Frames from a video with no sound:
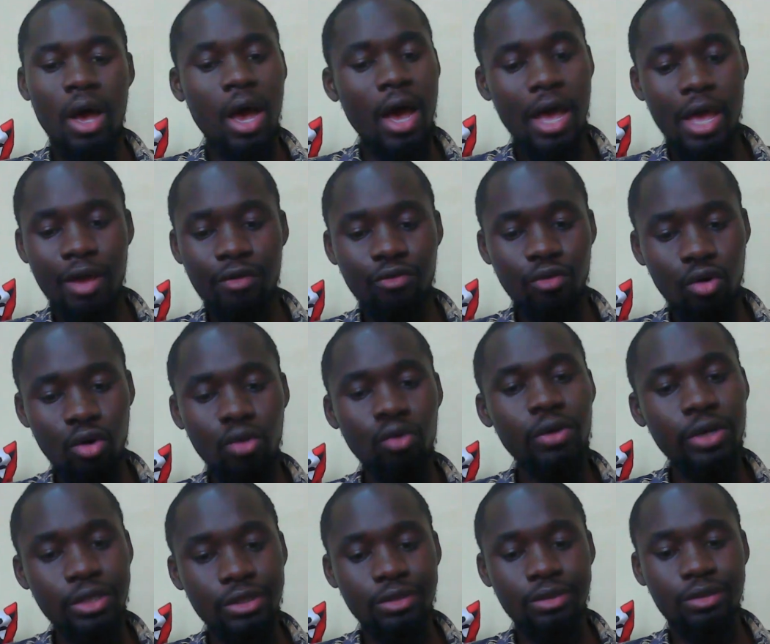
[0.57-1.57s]
I have
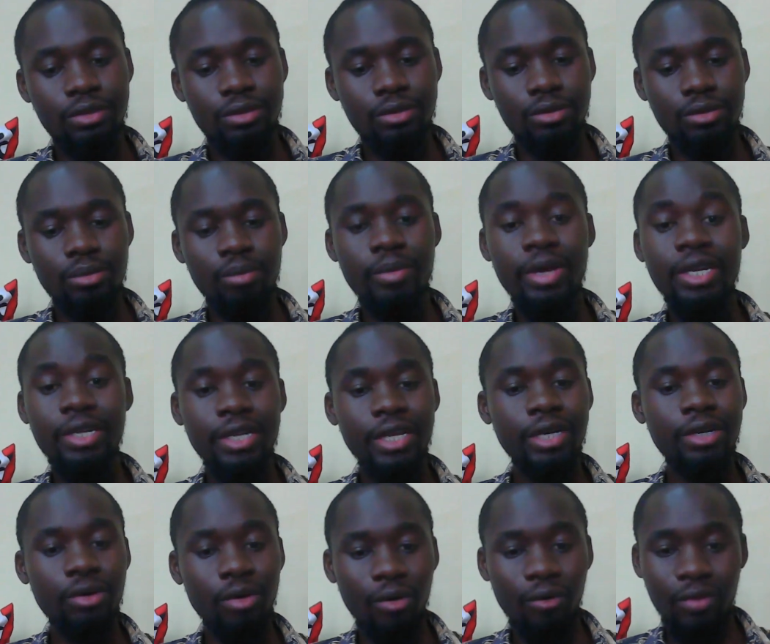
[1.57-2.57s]
always
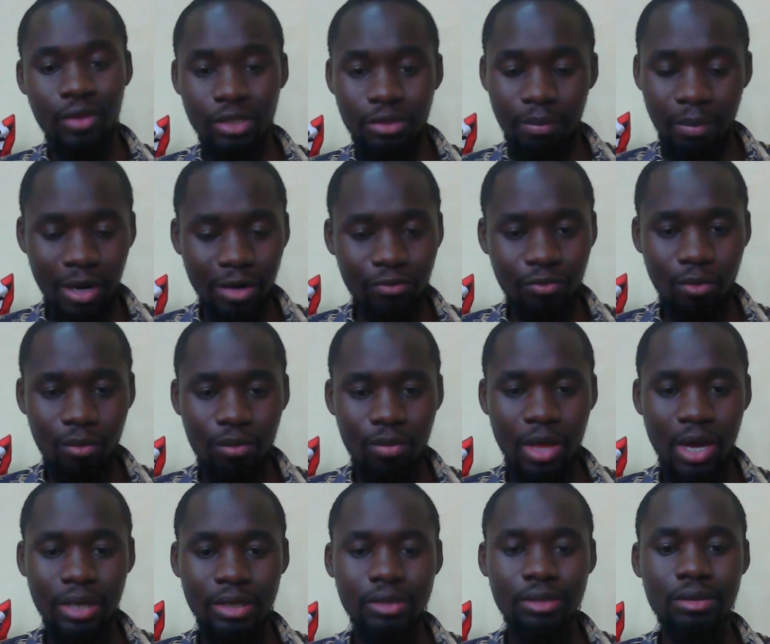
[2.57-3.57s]
maintained on this platform
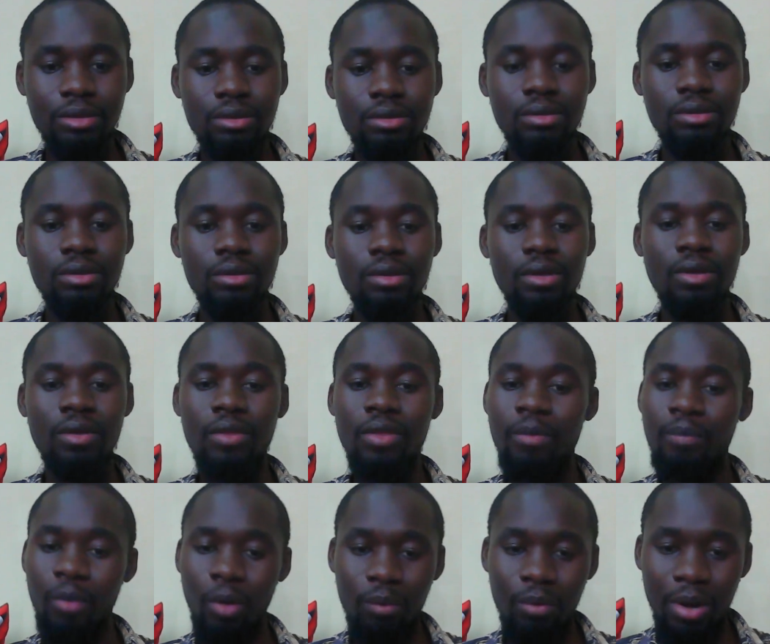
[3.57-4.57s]
that the
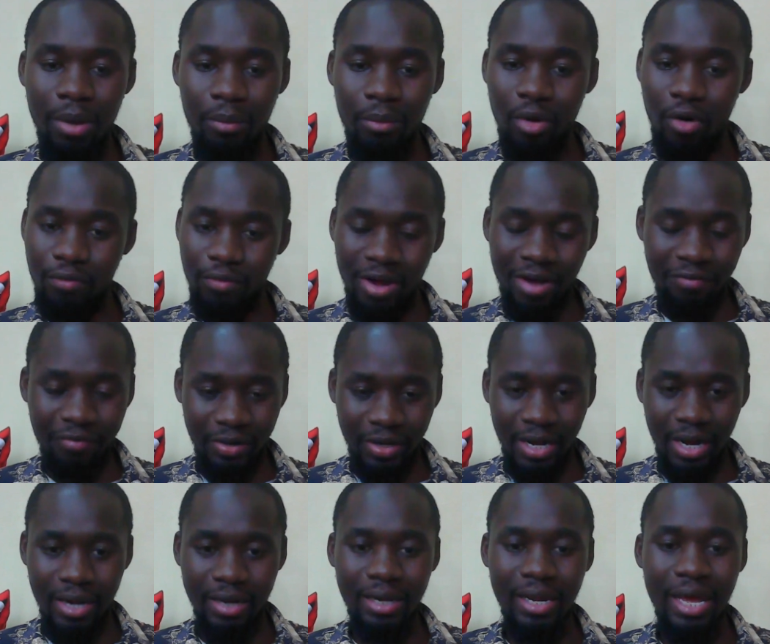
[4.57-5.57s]
problem of
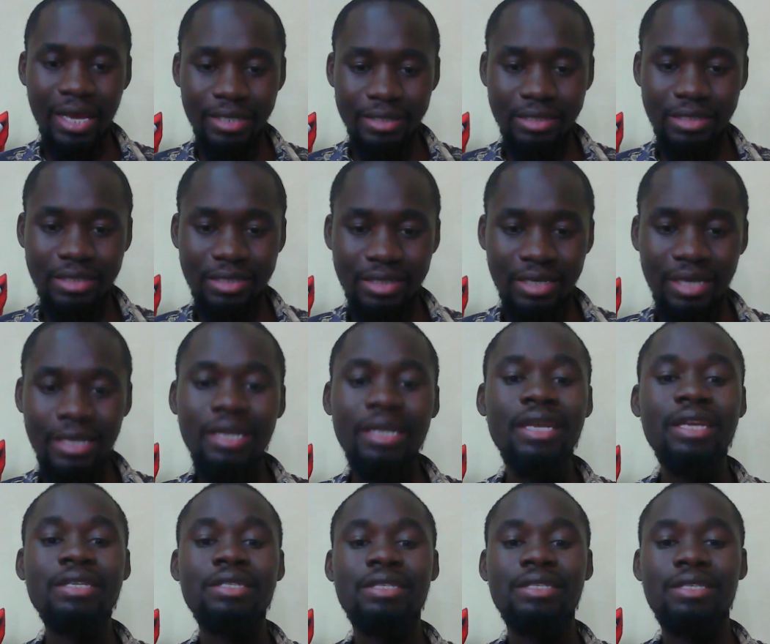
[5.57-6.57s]
Africa lies in
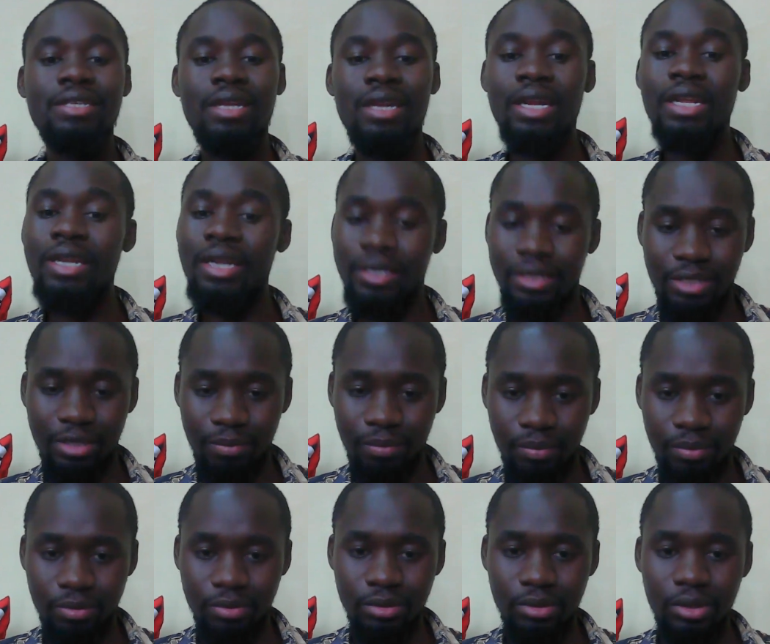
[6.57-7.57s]
its leadership.
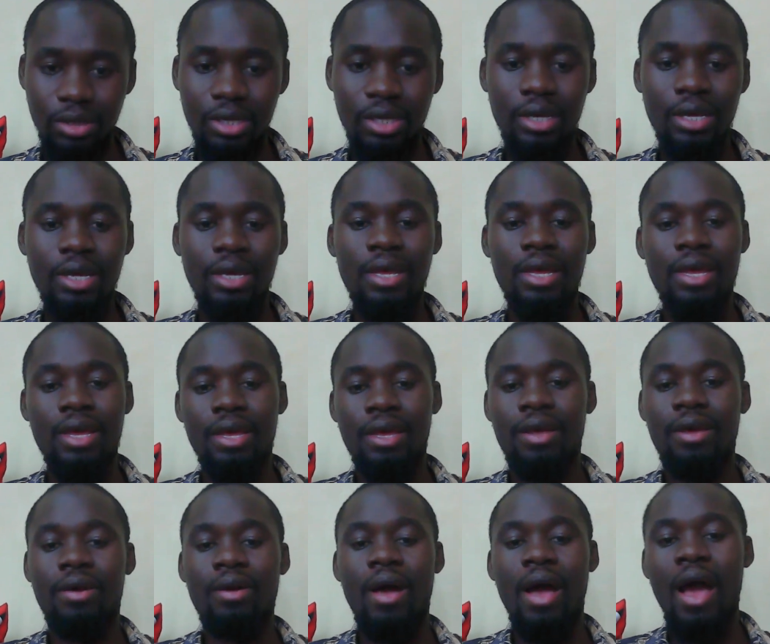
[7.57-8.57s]

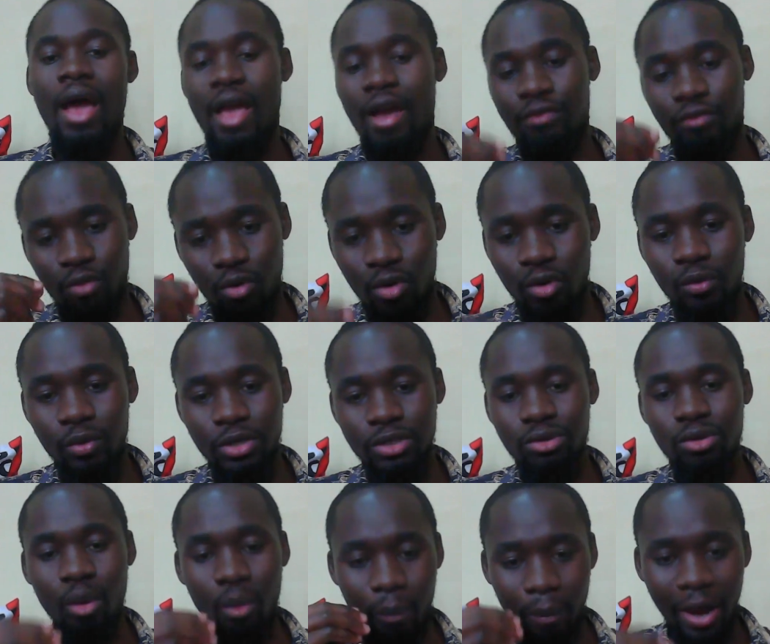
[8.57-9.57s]
I have
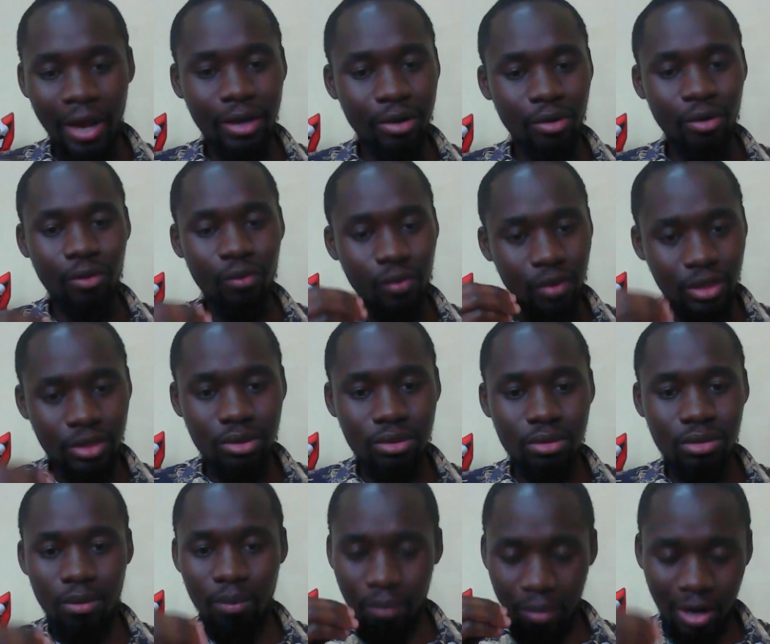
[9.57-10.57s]
always opined on
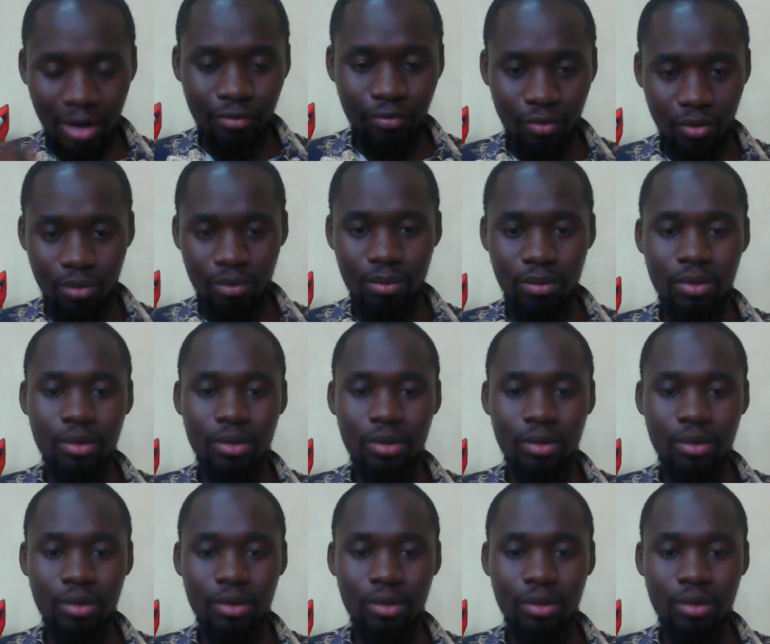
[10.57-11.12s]
this platform